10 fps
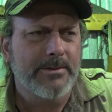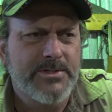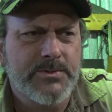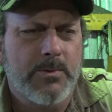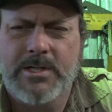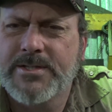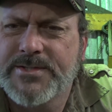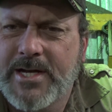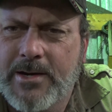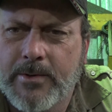Does it work?
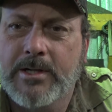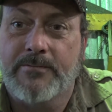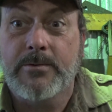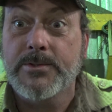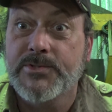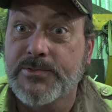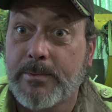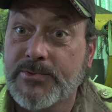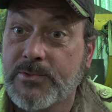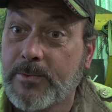Does it not work? Of course, they're
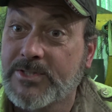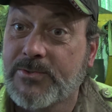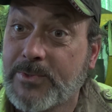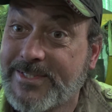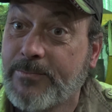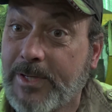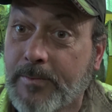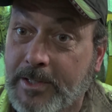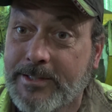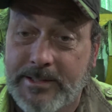supposed to work. So did we
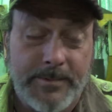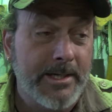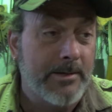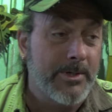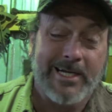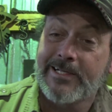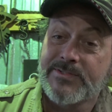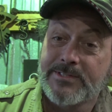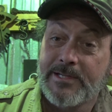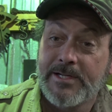work or did we not work? I
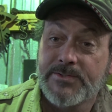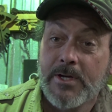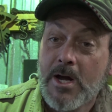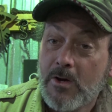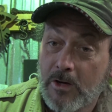guess is the answer.